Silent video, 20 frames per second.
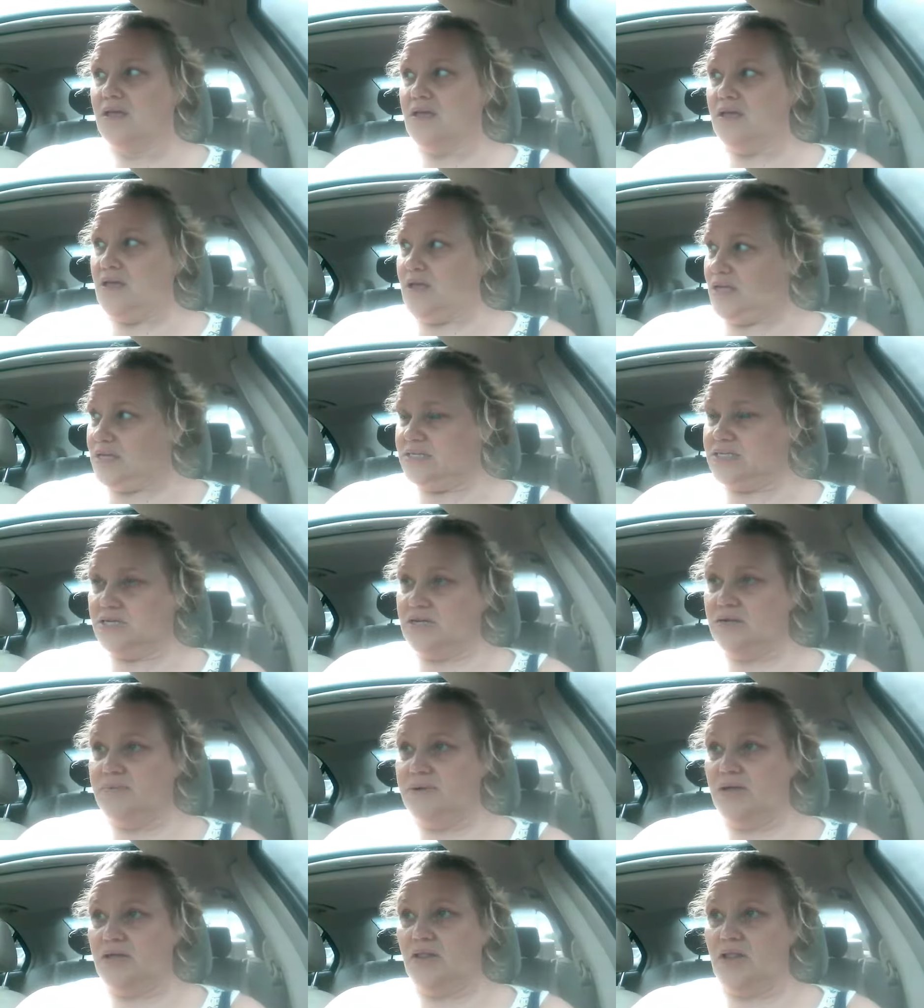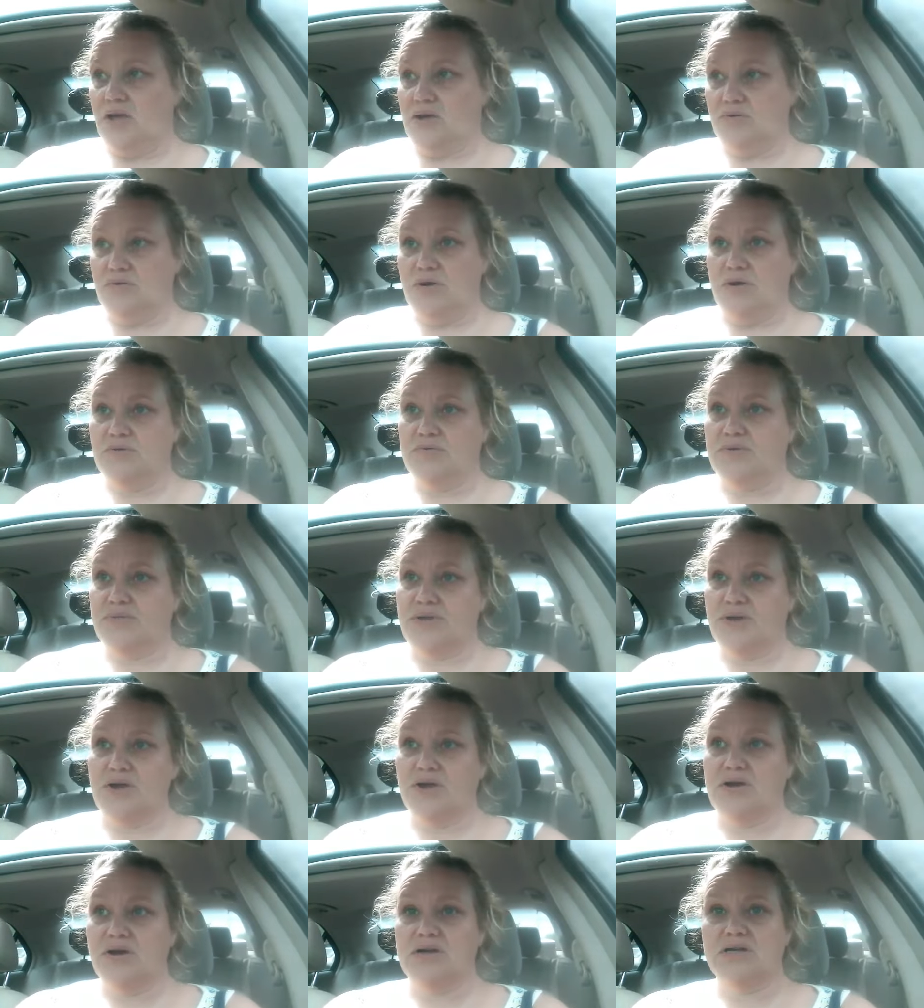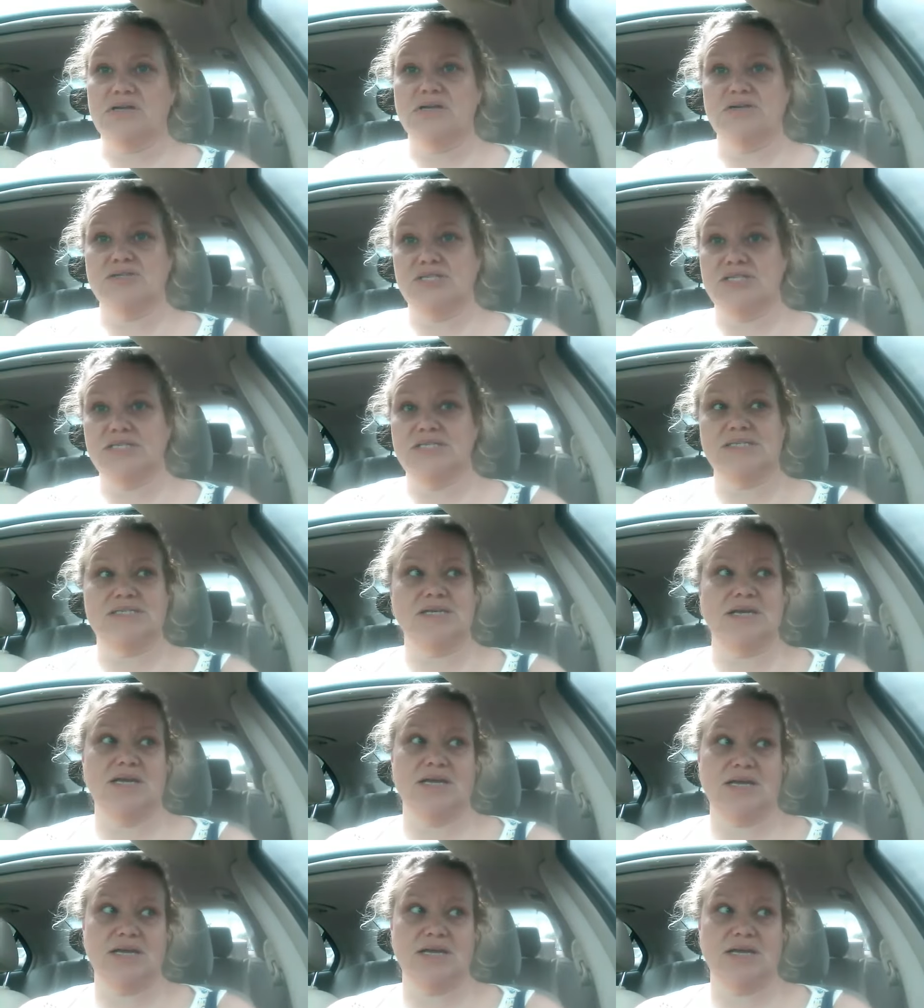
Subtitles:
It's going to be a long road with her. I know she's